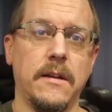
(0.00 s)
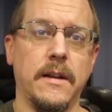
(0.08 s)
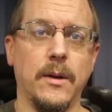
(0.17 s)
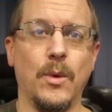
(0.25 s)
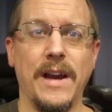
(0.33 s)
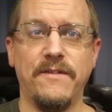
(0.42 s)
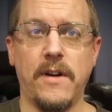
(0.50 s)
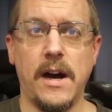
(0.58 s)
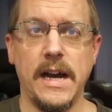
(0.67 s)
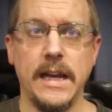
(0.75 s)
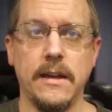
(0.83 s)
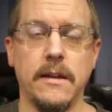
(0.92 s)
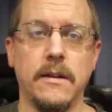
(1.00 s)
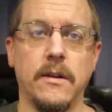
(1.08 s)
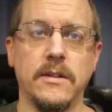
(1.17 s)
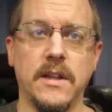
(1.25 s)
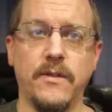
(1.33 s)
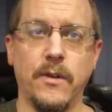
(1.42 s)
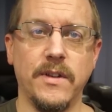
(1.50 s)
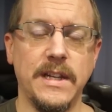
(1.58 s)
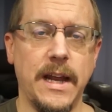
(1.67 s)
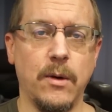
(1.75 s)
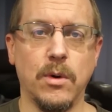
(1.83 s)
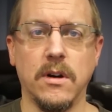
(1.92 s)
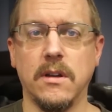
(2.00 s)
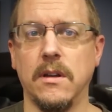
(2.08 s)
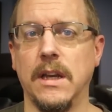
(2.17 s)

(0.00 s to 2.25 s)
like Wi-Fi, stuff over the network.